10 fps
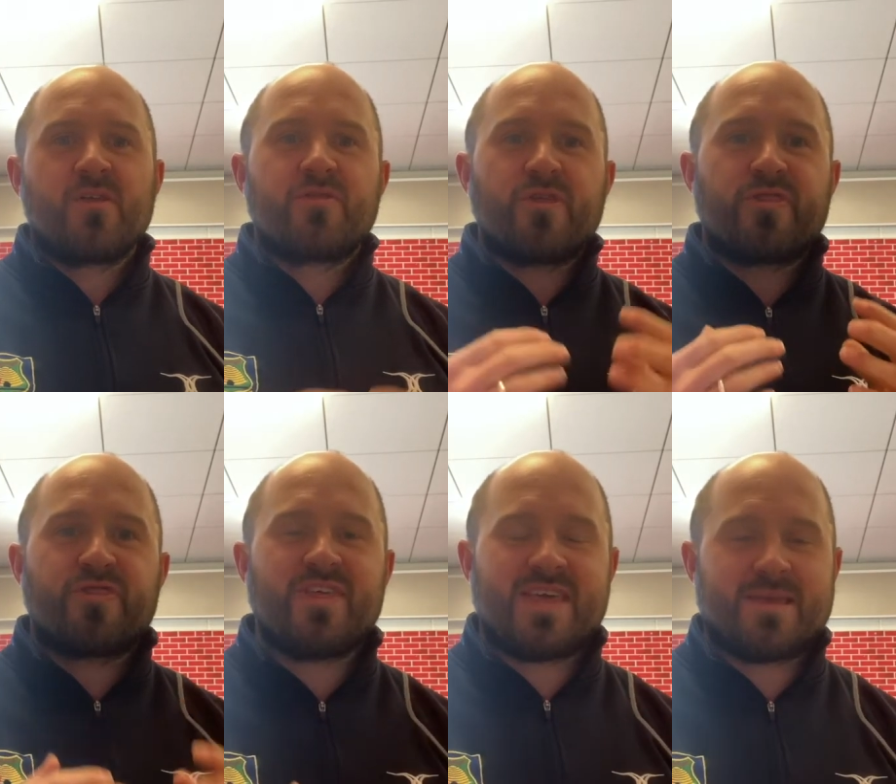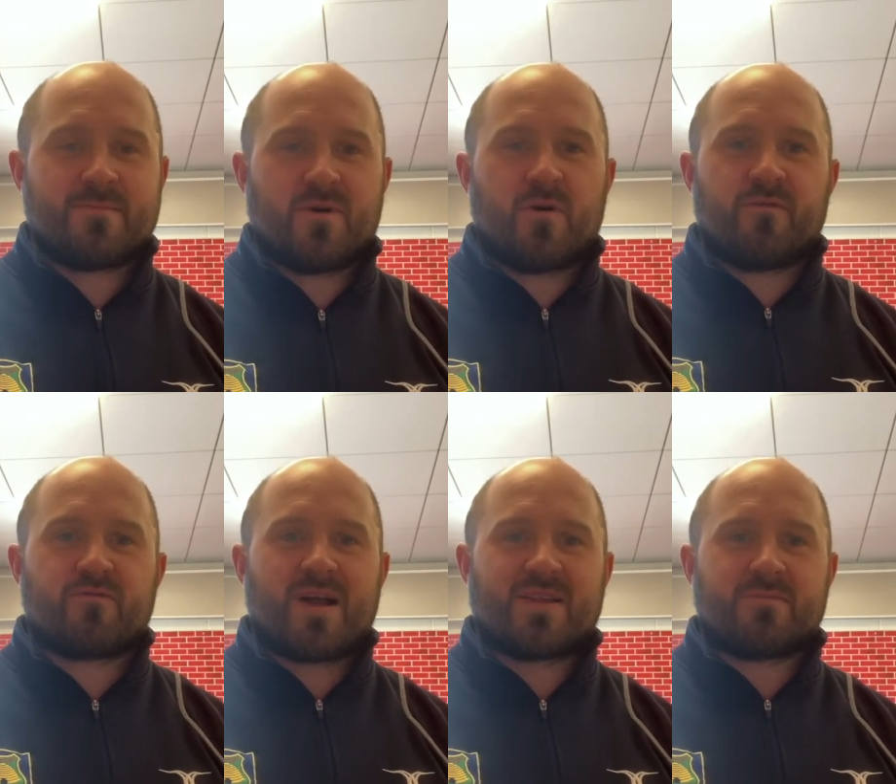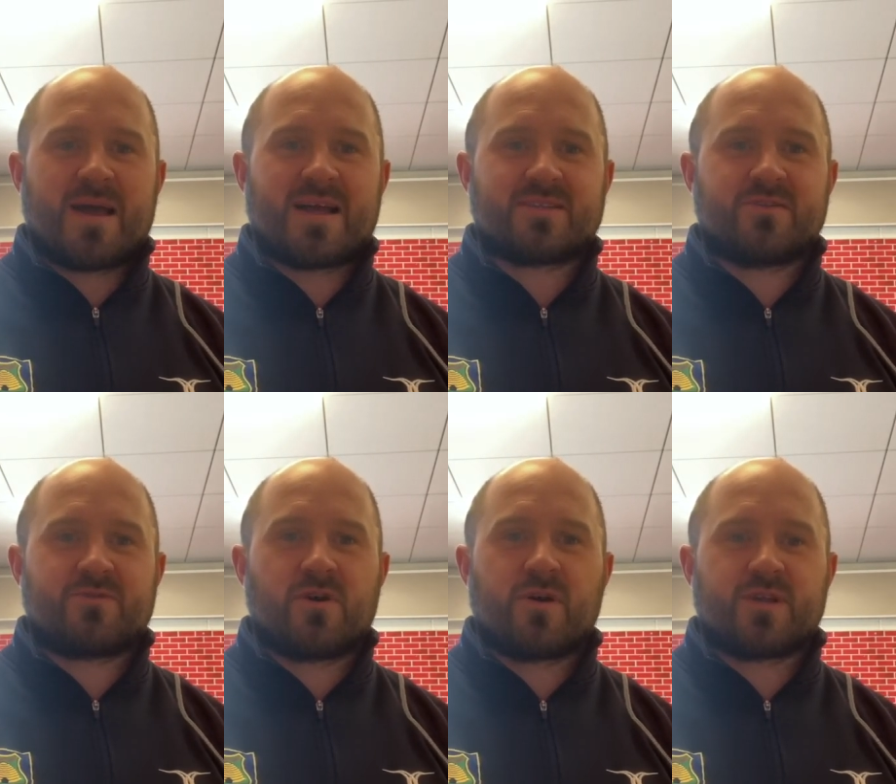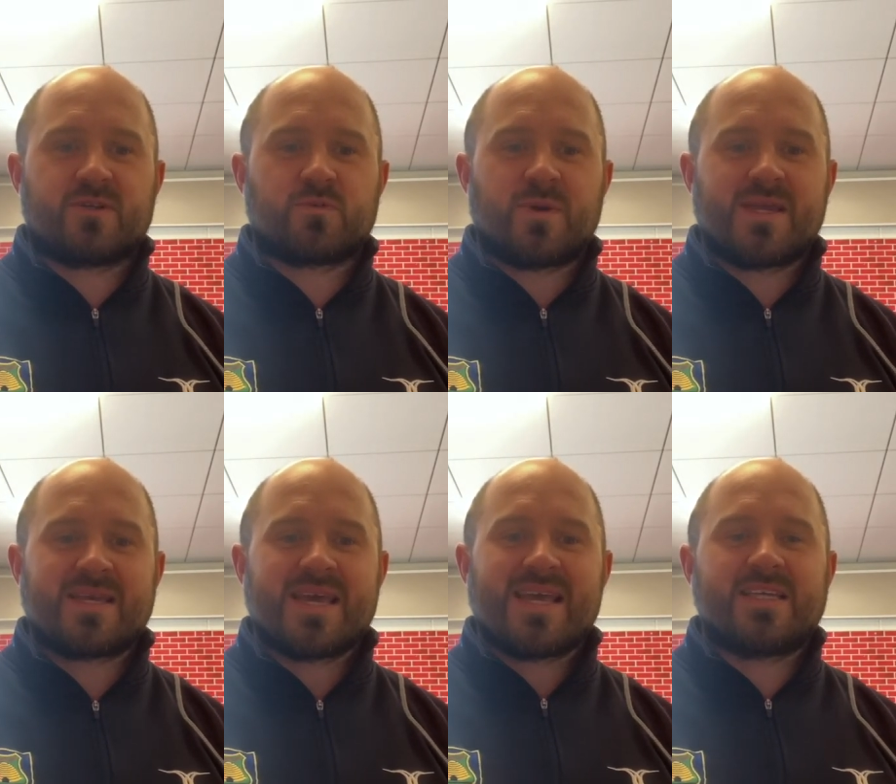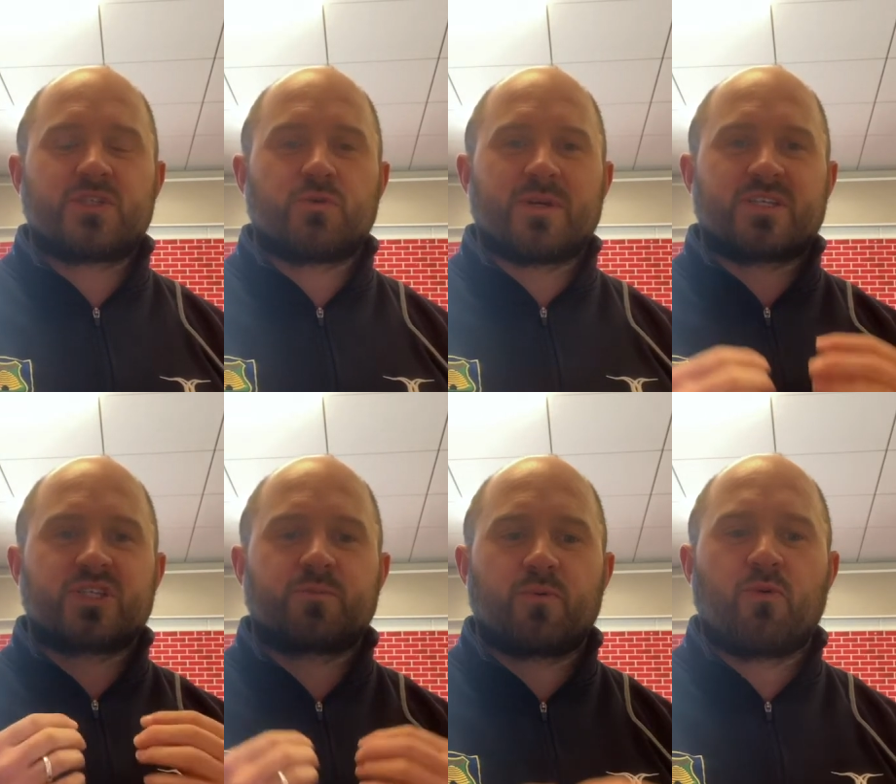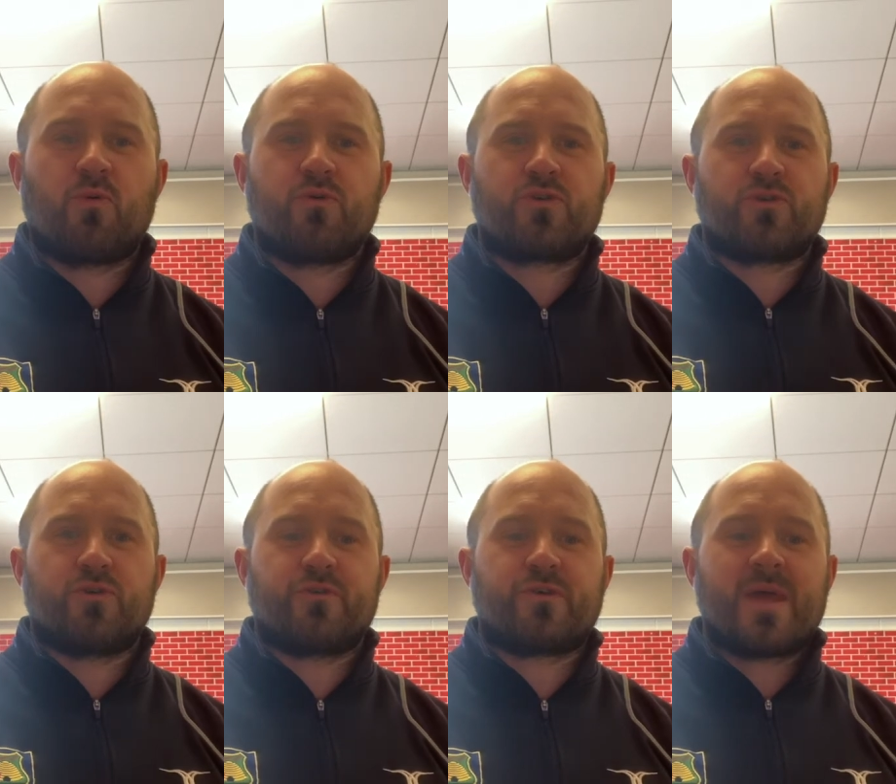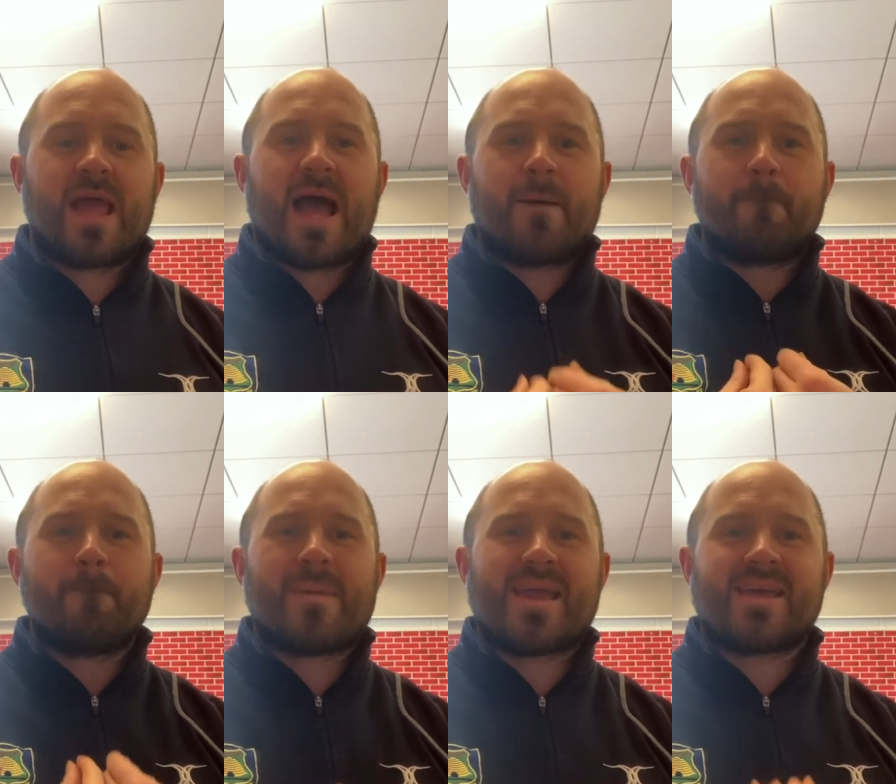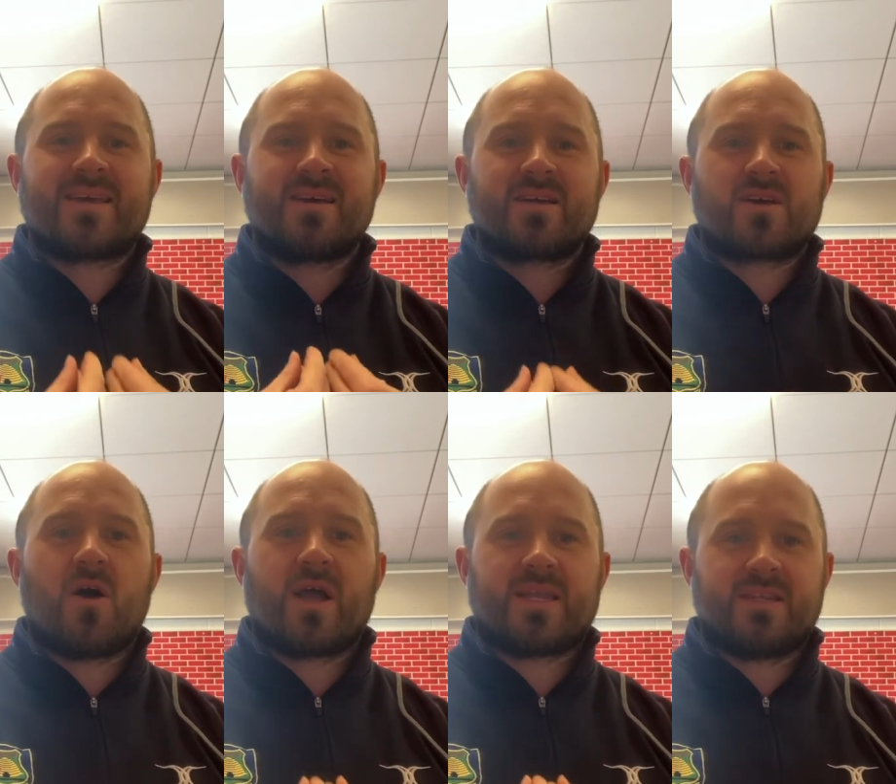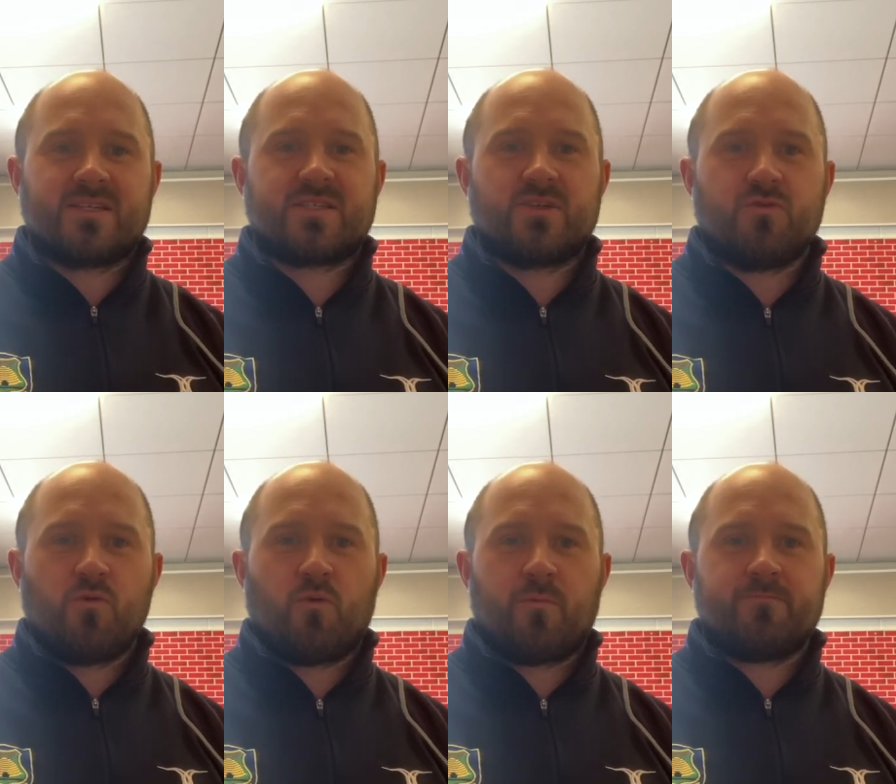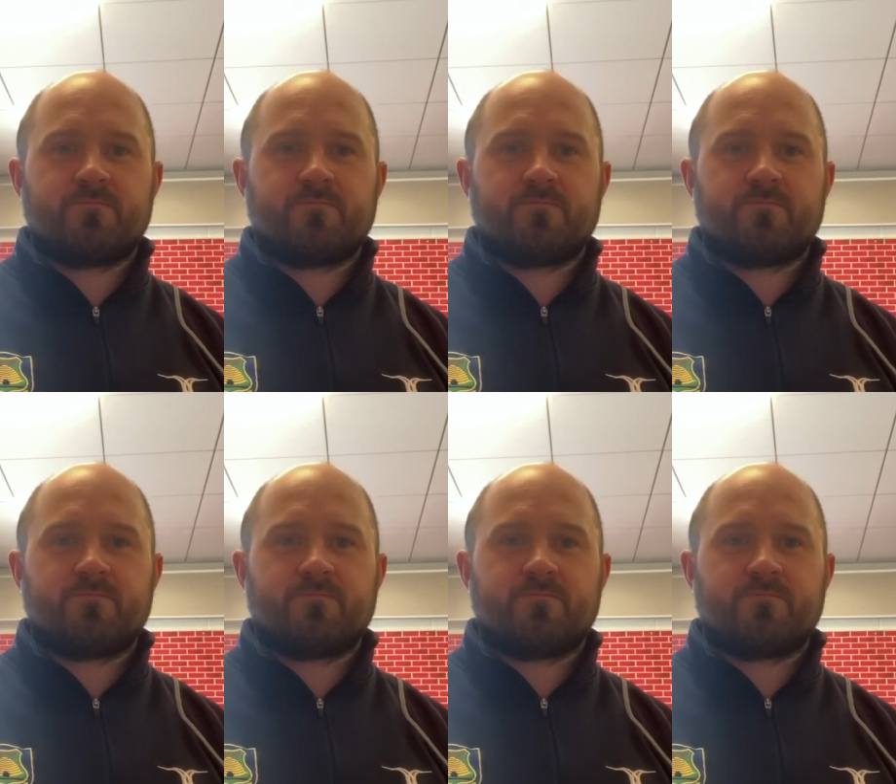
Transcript: The theme of Random Act of Kindness Week is to explore the good and make kindness the norm.